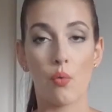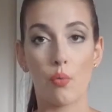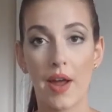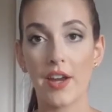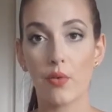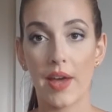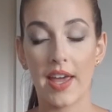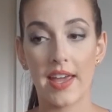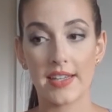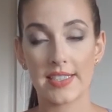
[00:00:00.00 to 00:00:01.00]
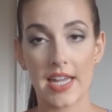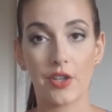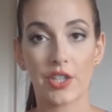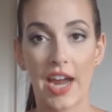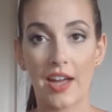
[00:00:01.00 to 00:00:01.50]
Right away, take
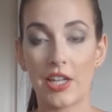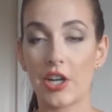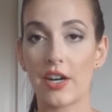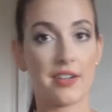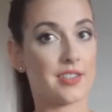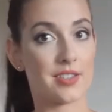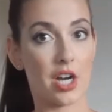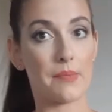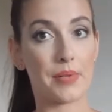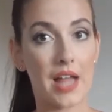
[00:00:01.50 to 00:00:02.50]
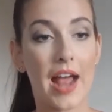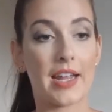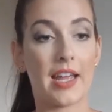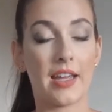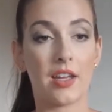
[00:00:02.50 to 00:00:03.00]
your calendar and start
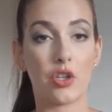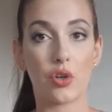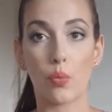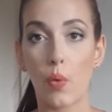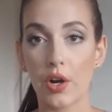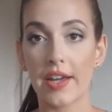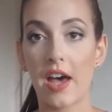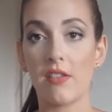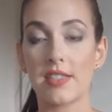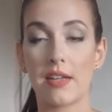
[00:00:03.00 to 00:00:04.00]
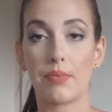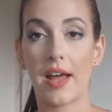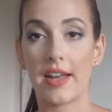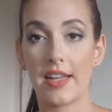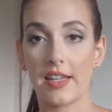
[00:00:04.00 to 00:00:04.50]
planning your workouts and
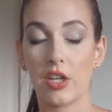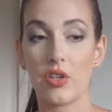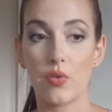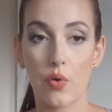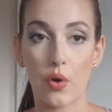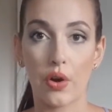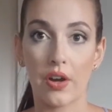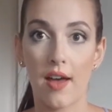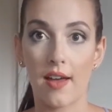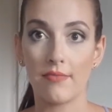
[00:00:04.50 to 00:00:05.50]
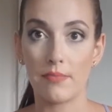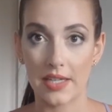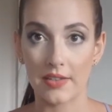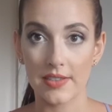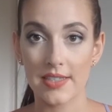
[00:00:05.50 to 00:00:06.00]
planning your
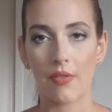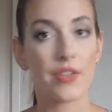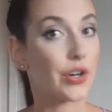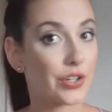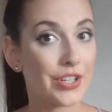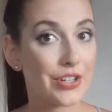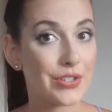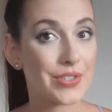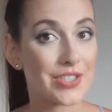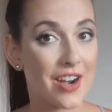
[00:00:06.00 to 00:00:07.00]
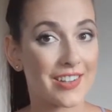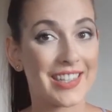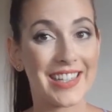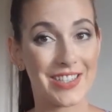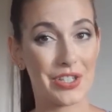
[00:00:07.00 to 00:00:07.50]
meals. The earlier you start,
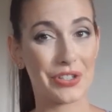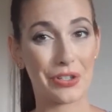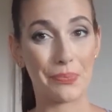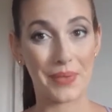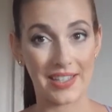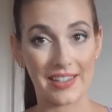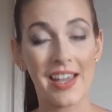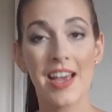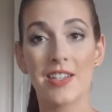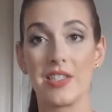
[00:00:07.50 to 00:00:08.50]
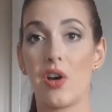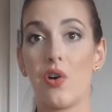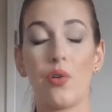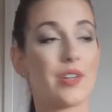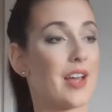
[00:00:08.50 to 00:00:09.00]
the easier it'll be.
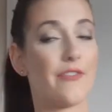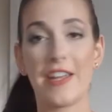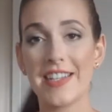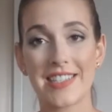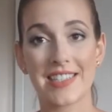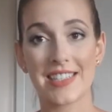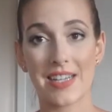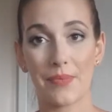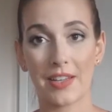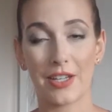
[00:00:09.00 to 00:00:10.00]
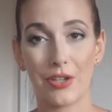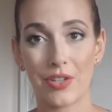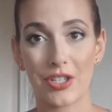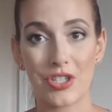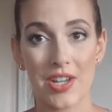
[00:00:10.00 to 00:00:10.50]
So fitness isn't something that you
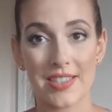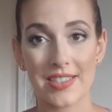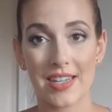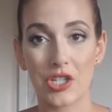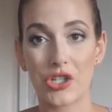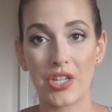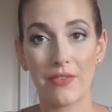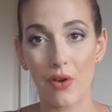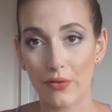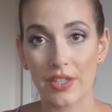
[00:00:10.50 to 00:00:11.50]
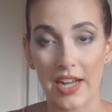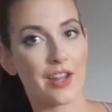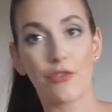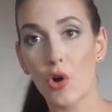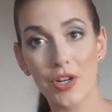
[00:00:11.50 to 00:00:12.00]
can just achieve overnight.
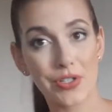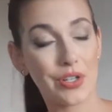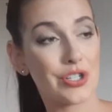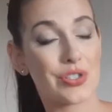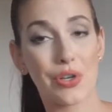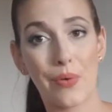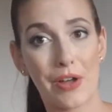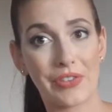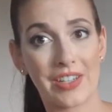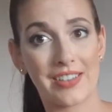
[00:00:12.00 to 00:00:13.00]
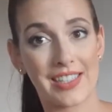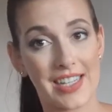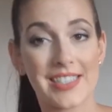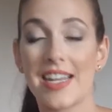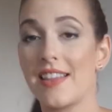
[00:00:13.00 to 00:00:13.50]
Of course, you can just go out there, like they
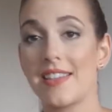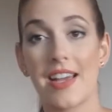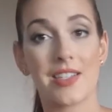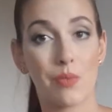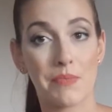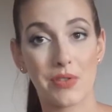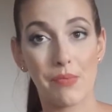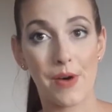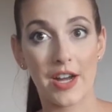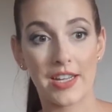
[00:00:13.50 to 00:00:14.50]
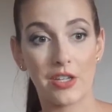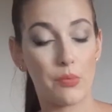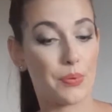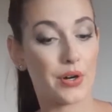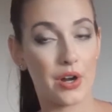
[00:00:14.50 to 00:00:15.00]
say that a swimsuit body, you
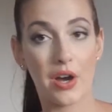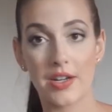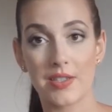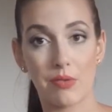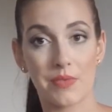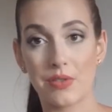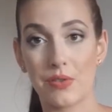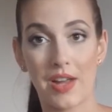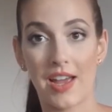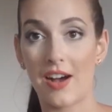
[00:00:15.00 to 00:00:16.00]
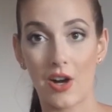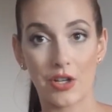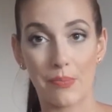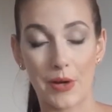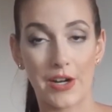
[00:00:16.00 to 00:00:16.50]
put on a swimsuit on
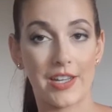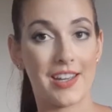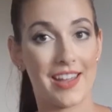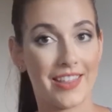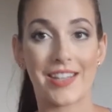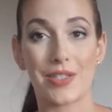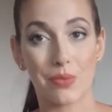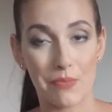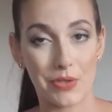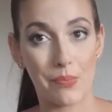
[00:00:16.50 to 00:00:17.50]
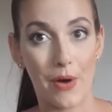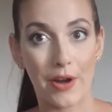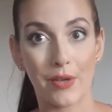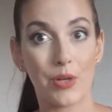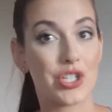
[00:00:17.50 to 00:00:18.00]
your body and that's a swimsuit
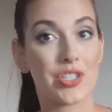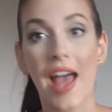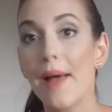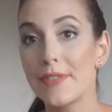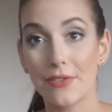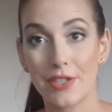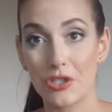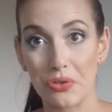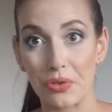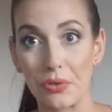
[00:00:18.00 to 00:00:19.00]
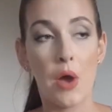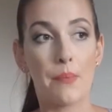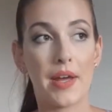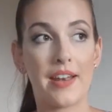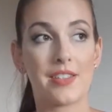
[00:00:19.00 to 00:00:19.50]
body, which is absolutely true.
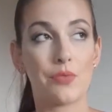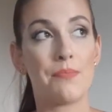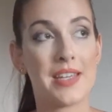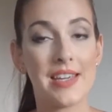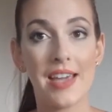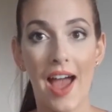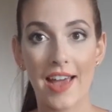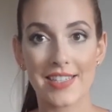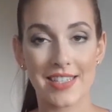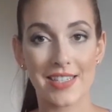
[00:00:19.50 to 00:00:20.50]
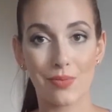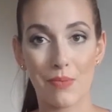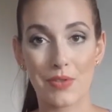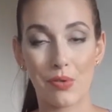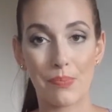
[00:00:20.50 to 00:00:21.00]
But to me, I see
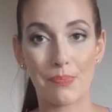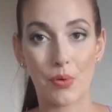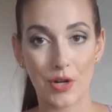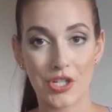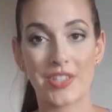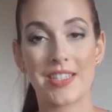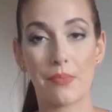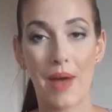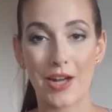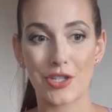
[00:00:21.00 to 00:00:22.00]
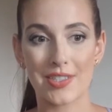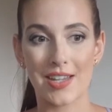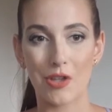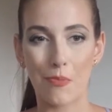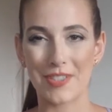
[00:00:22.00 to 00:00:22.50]
swimsuit portions in pageants as
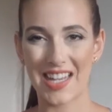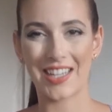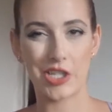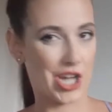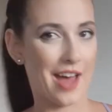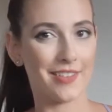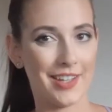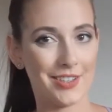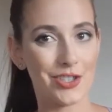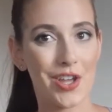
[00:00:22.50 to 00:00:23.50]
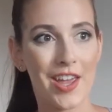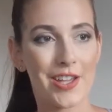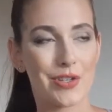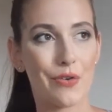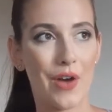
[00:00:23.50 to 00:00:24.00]
almost like a challenge.
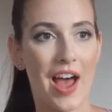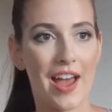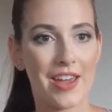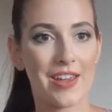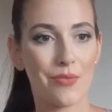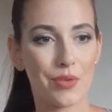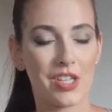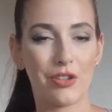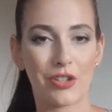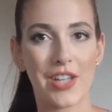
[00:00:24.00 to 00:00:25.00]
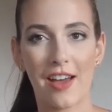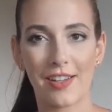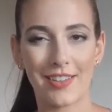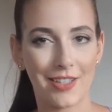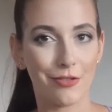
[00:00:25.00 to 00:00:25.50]
So I really learned how to
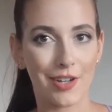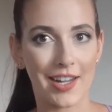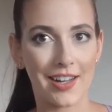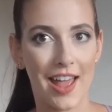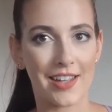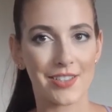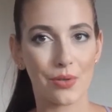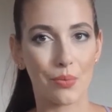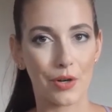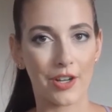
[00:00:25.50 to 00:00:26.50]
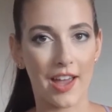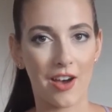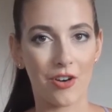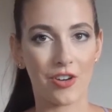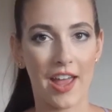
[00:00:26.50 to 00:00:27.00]
eat right and to work
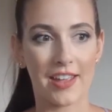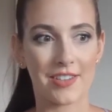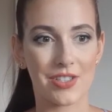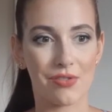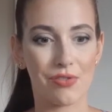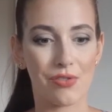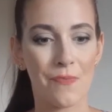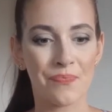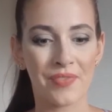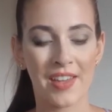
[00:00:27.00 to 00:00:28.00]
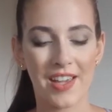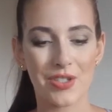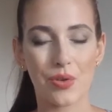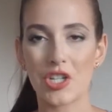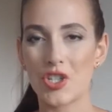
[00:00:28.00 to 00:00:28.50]
out and to
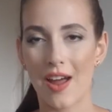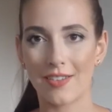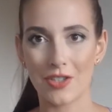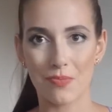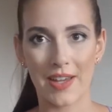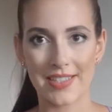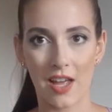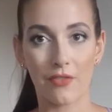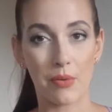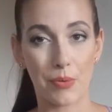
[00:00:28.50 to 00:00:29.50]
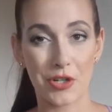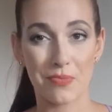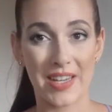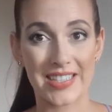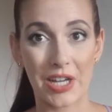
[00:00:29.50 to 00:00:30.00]
sort of challenge myself and push
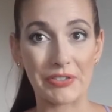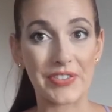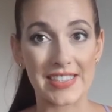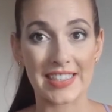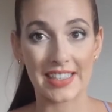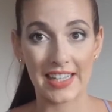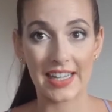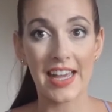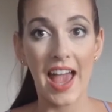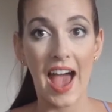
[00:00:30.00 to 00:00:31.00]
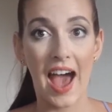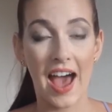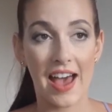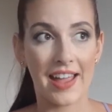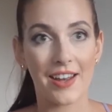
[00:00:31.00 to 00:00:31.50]
myself physically
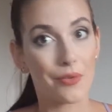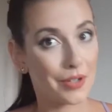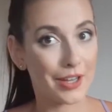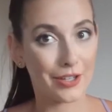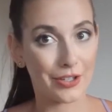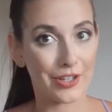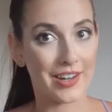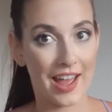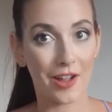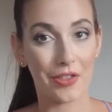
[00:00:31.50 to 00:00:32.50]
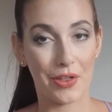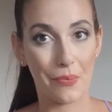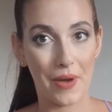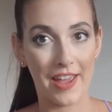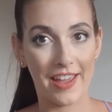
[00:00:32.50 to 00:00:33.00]
in a really good, healthy
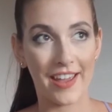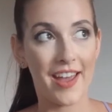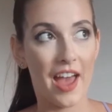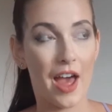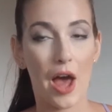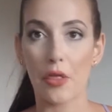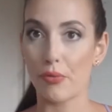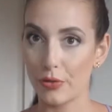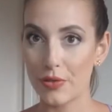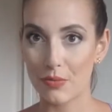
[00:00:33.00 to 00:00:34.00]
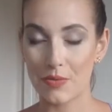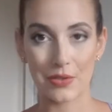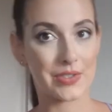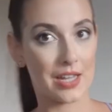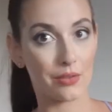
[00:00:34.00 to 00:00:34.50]
way through
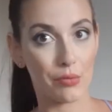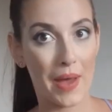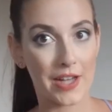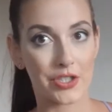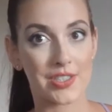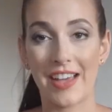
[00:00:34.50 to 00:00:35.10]
swimsuits and through pageants.